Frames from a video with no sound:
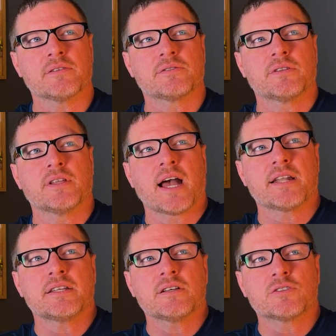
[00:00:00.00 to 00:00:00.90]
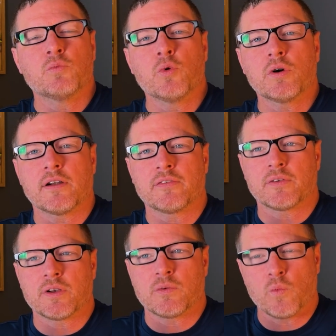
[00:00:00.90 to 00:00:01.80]
the idea is more of
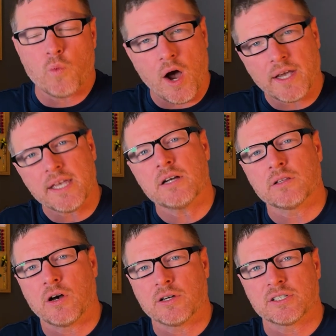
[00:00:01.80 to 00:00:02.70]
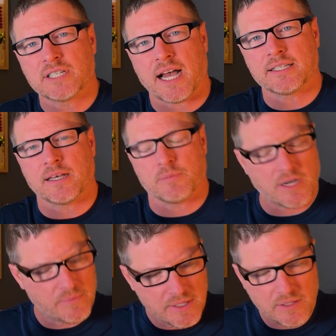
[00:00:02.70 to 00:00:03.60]
walking alongside them,
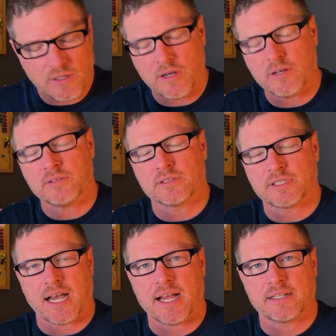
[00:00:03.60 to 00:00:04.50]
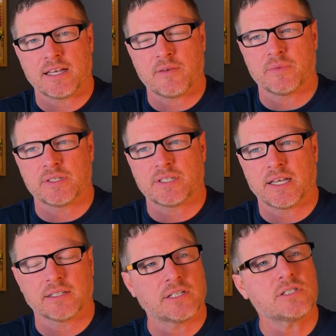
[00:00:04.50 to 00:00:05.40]
coming alongside them and
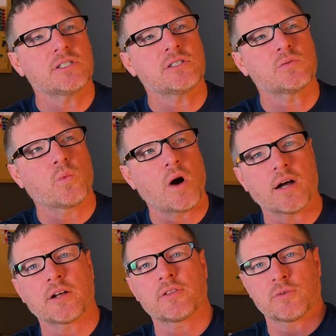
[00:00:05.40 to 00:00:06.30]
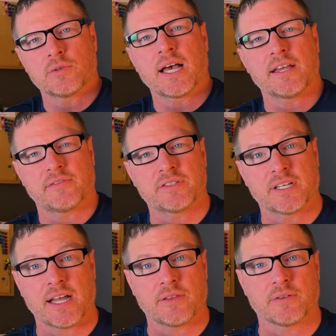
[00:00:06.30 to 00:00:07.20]
saying, let's just walk through life
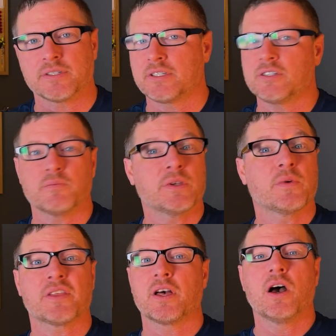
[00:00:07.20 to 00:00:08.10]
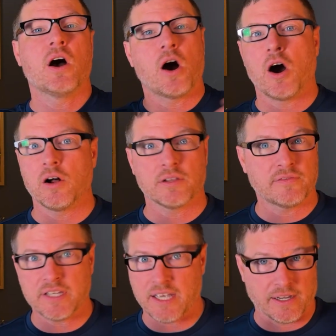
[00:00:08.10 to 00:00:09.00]
together. This isn't me with all of
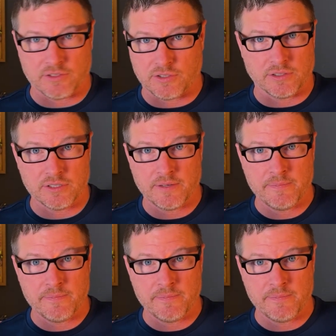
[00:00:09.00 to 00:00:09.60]
the answers.